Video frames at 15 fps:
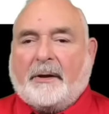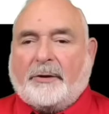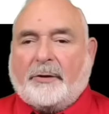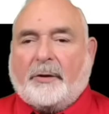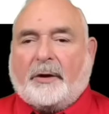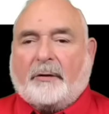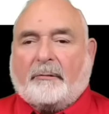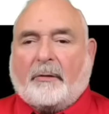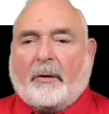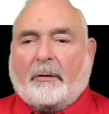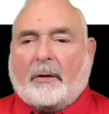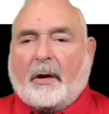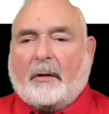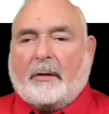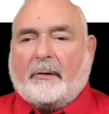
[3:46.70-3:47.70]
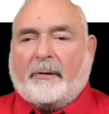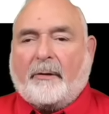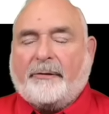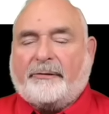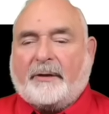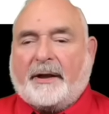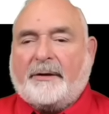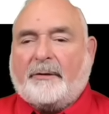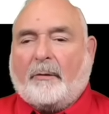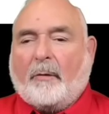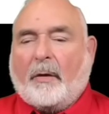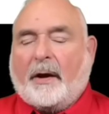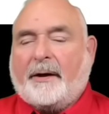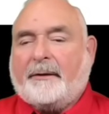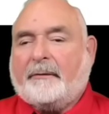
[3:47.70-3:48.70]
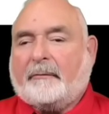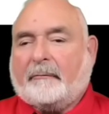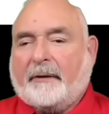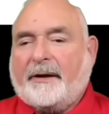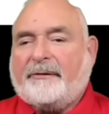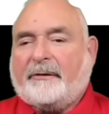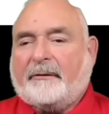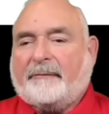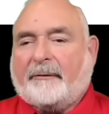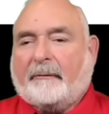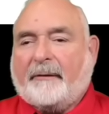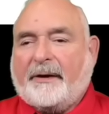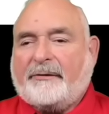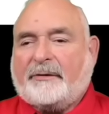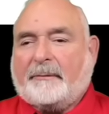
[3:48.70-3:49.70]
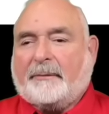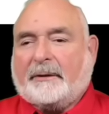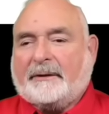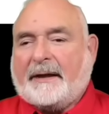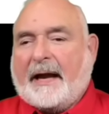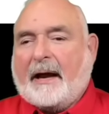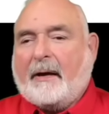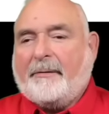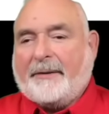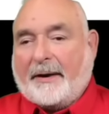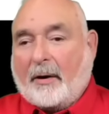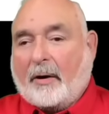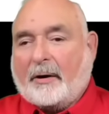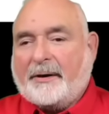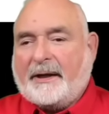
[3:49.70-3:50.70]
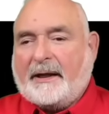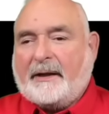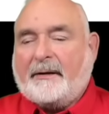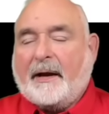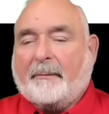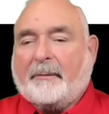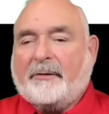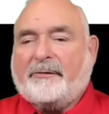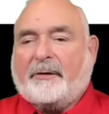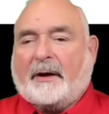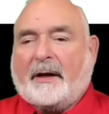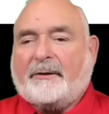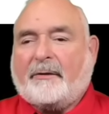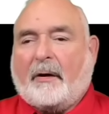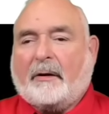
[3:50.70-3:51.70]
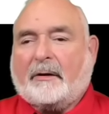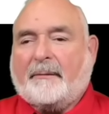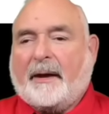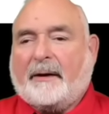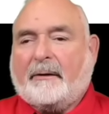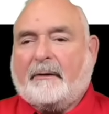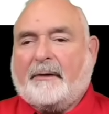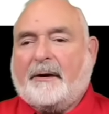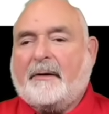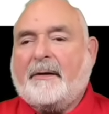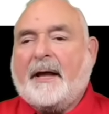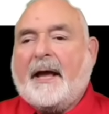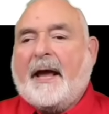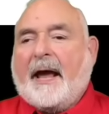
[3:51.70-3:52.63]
you could roll all of those into one reason for reasonable doubt, the RD numbers that I talked about earlier,